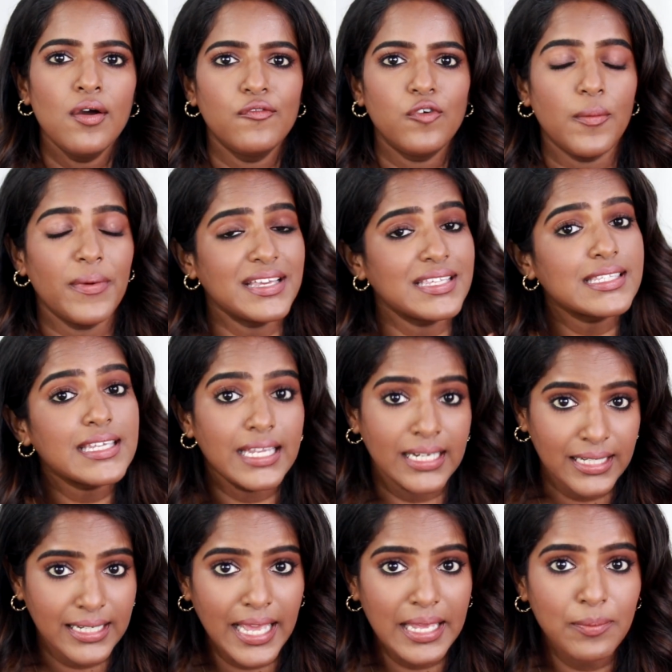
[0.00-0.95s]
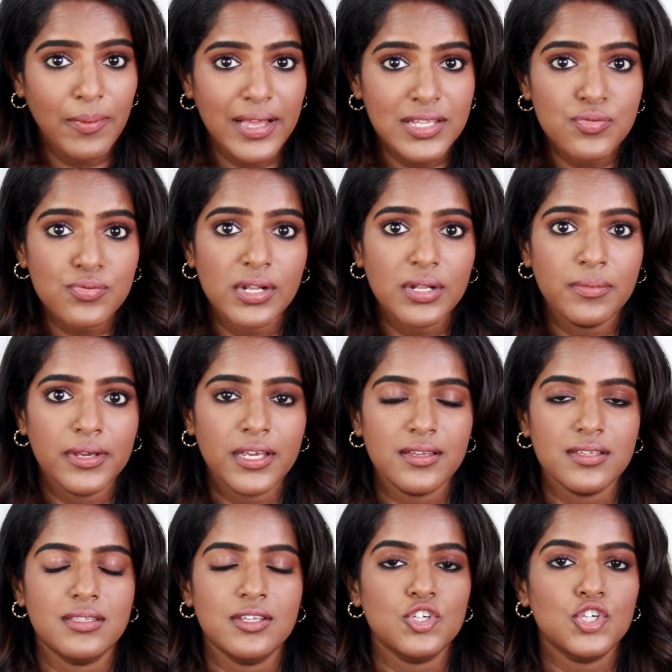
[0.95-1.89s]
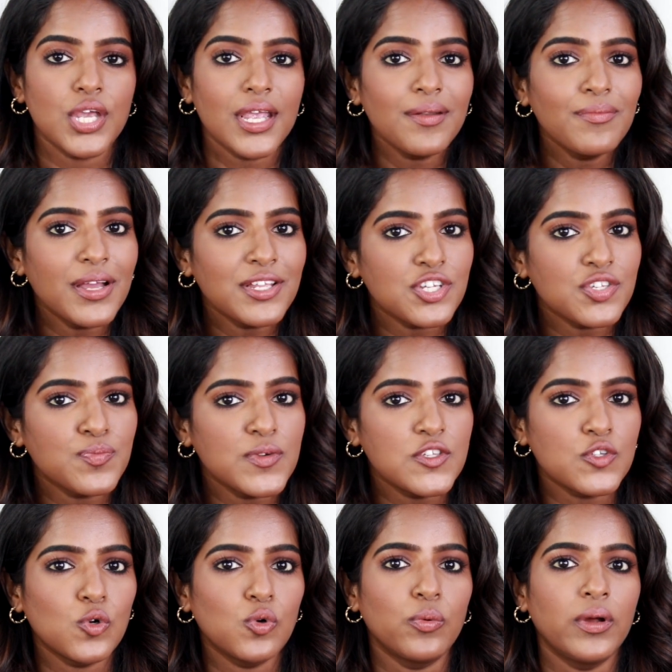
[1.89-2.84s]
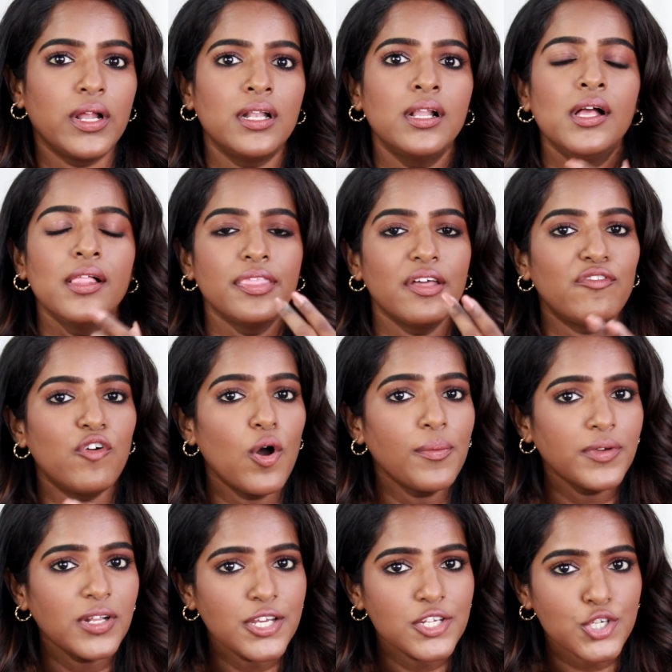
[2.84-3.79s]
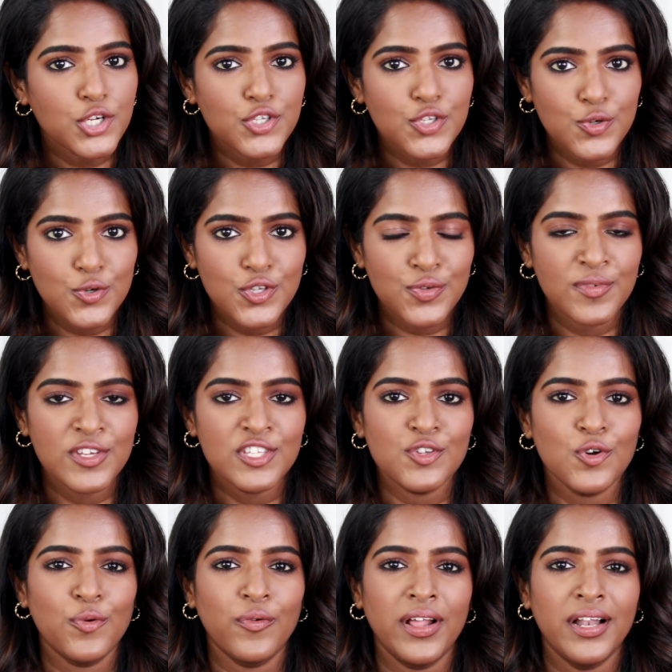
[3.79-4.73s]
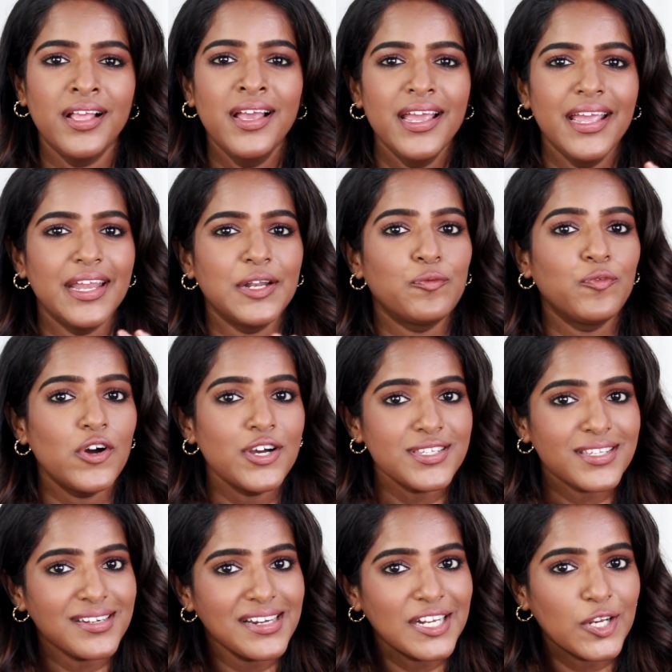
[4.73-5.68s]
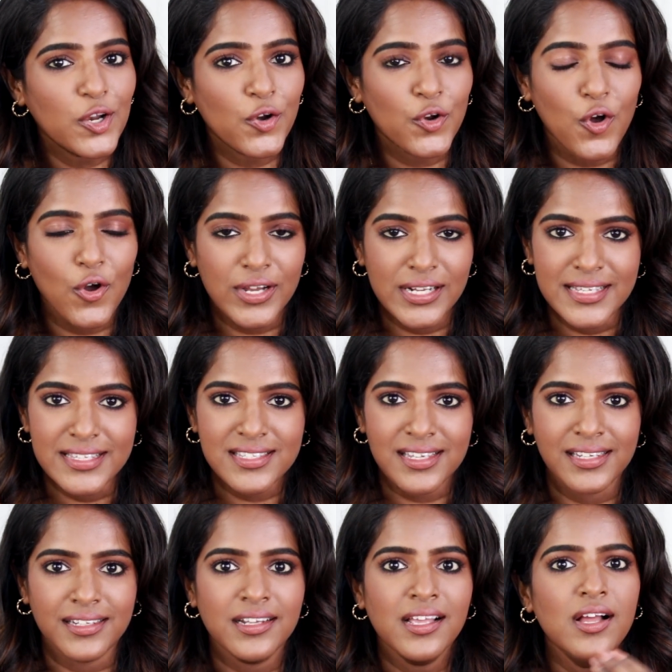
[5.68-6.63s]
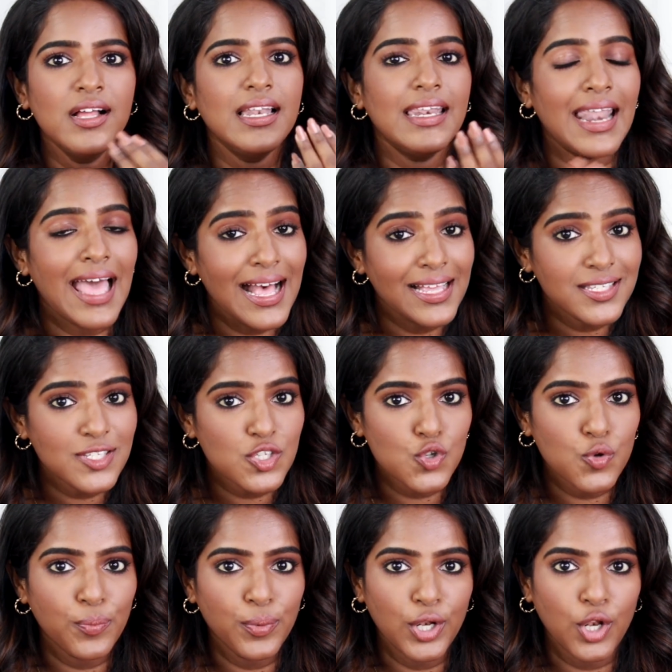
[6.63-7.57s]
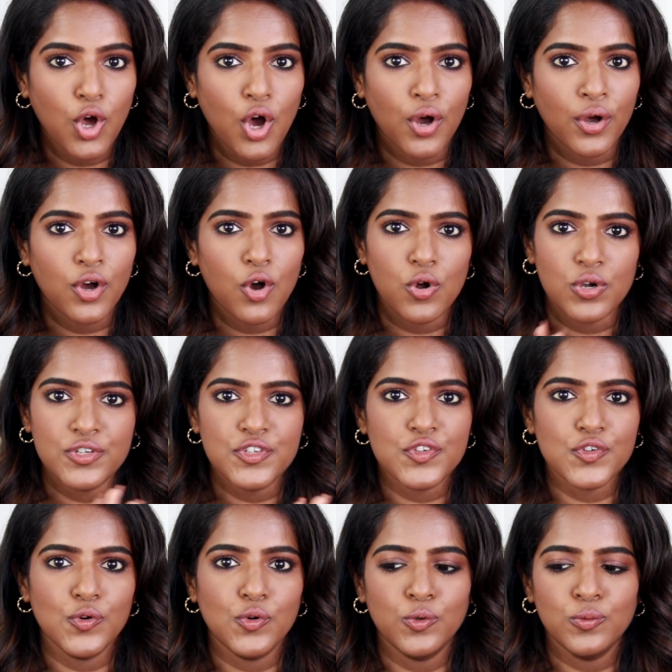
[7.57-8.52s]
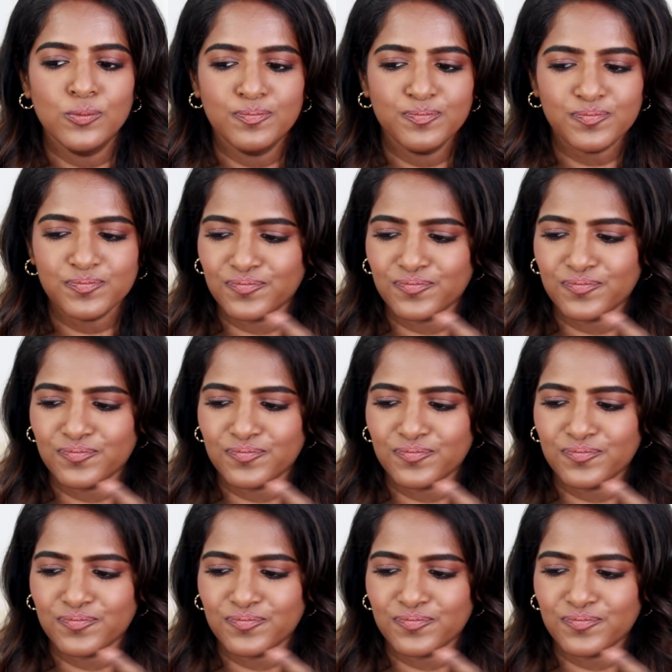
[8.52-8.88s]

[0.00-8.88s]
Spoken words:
for my skin type as well, because the shade matches me so well, the formulation suits me so well, it works great on oily skin, lasts super long. Also,